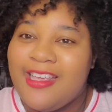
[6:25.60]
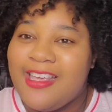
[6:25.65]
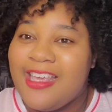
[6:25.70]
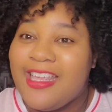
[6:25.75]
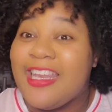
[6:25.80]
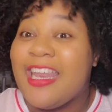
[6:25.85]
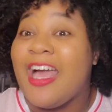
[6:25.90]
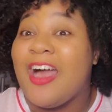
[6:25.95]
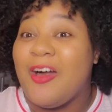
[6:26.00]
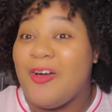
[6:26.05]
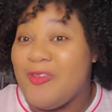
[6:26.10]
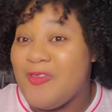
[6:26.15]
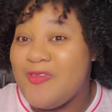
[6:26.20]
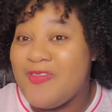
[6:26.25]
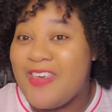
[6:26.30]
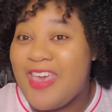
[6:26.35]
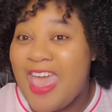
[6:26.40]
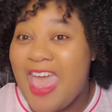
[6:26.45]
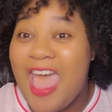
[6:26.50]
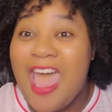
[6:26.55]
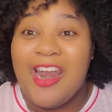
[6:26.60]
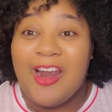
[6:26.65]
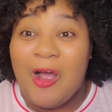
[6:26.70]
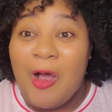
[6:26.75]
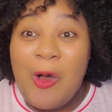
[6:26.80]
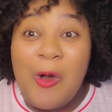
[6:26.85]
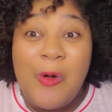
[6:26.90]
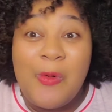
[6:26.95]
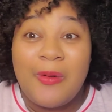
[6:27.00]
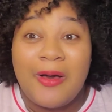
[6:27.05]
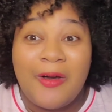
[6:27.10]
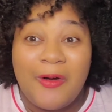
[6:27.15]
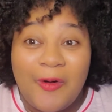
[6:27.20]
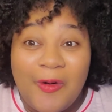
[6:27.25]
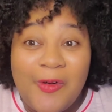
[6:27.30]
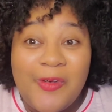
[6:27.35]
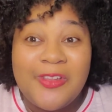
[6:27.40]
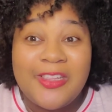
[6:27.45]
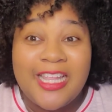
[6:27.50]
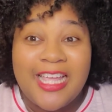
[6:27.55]
Now, at home, I
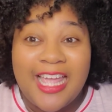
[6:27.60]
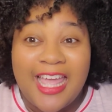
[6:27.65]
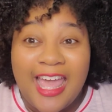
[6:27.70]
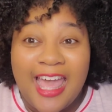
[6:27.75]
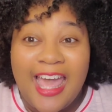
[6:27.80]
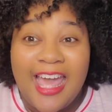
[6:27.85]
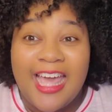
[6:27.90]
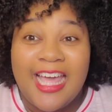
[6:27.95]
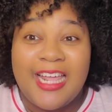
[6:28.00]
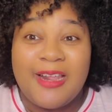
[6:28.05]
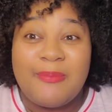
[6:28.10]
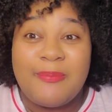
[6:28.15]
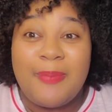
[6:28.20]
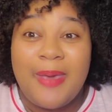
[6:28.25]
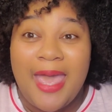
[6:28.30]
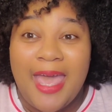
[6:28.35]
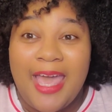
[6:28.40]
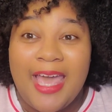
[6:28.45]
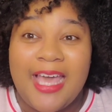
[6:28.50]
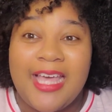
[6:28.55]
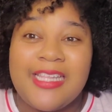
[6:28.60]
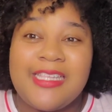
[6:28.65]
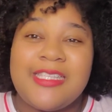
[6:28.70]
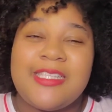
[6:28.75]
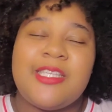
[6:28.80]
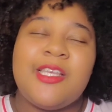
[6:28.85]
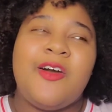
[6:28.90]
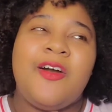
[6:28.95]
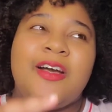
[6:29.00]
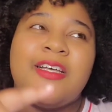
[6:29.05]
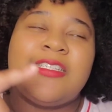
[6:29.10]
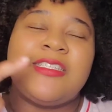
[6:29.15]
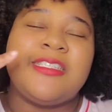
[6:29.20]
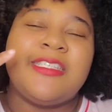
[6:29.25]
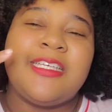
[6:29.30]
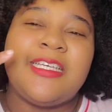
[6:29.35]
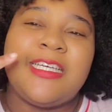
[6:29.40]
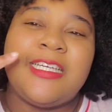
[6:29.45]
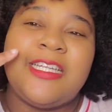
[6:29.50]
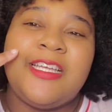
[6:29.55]
only had pads. So I
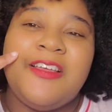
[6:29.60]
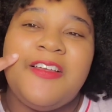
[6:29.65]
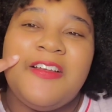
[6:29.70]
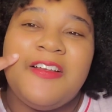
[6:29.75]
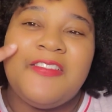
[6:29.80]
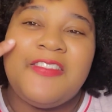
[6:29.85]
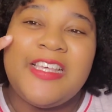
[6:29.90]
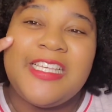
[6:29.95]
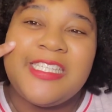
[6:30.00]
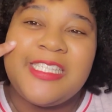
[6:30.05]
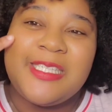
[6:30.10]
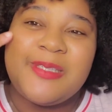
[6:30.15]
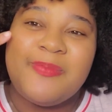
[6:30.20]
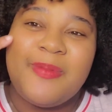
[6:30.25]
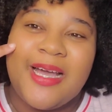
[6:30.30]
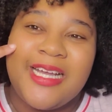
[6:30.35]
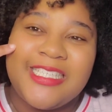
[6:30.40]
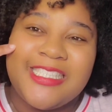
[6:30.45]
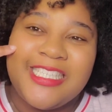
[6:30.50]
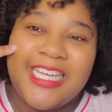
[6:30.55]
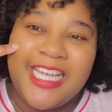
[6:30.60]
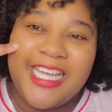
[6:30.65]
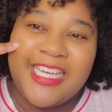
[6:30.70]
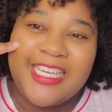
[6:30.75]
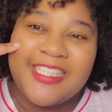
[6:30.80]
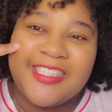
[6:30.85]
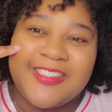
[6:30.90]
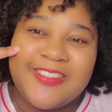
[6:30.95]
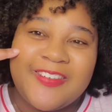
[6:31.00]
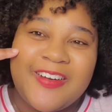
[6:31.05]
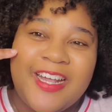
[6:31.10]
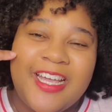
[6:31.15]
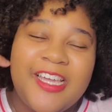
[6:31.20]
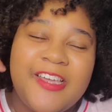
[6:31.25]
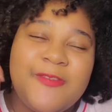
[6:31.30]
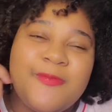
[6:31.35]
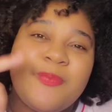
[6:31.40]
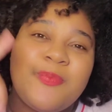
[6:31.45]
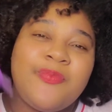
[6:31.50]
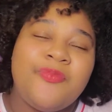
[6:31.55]
said, this is my chance,
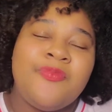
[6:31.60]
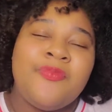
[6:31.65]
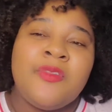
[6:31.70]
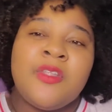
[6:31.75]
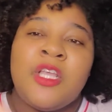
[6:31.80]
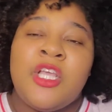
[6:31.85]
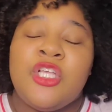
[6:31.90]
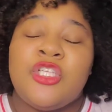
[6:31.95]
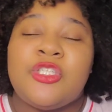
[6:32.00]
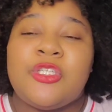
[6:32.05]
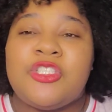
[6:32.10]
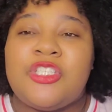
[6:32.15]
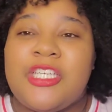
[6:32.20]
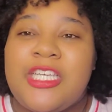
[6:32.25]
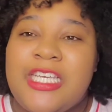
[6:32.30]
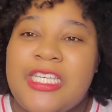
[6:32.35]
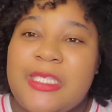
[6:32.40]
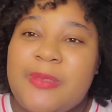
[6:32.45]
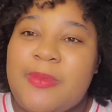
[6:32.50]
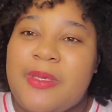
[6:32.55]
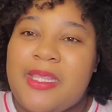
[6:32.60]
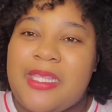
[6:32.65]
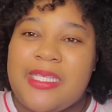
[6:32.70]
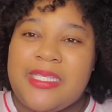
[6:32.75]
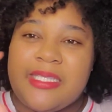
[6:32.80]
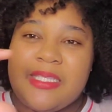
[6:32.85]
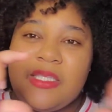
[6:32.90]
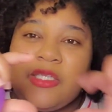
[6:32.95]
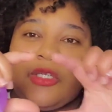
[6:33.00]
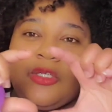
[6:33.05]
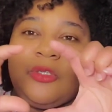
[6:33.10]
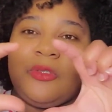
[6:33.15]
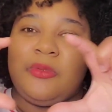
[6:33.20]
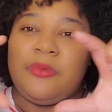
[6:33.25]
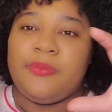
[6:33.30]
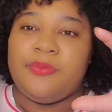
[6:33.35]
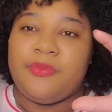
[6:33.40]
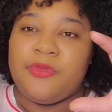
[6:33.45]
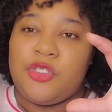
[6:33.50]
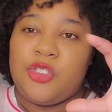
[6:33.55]
right? So she gives me these little
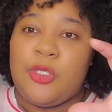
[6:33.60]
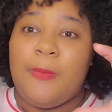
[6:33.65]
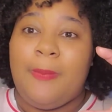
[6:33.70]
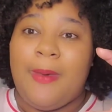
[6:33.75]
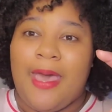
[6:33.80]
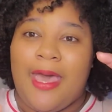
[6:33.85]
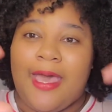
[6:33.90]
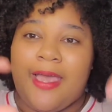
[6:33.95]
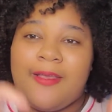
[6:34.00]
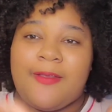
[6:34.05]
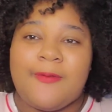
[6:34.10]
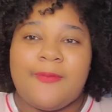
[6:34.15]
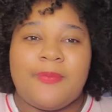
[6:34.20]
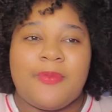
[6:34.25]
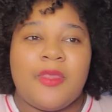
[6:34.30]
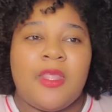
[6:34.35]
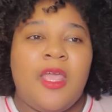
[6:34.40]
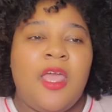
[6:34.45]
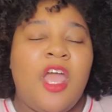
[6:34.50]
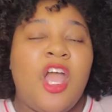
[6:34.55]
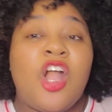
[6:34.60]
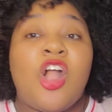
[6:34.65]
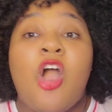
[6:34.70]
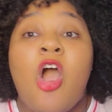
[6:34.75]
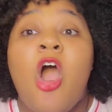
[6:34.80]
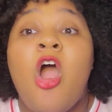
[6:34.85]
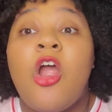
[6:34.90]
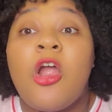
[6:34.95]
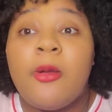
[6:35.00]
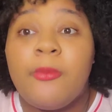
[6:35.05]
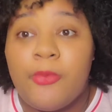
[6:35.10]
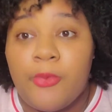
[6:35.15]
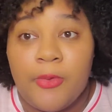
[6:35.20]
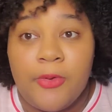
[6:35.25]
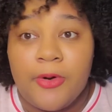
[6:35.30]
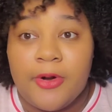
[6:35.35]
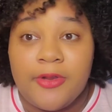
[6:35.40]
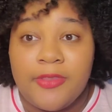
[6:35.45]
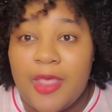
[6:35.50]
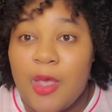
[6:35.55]
2-pack
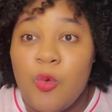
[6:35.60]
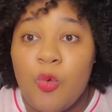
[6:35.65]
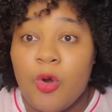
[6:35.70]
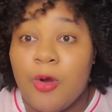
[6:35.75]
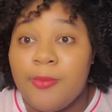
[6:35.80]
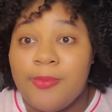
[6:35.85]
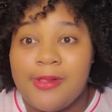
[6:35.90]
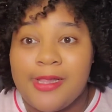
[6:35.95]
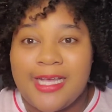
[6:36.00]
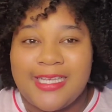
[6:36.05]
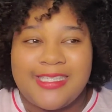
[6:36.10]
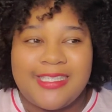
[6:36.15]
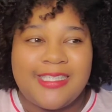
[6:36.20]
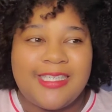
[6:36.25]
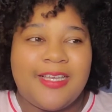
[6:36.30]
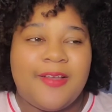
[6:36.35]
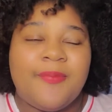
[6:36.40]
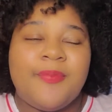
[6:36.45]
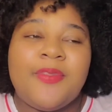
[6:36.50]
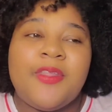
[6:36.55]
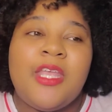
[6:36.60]
cardboard. They weren't plastic.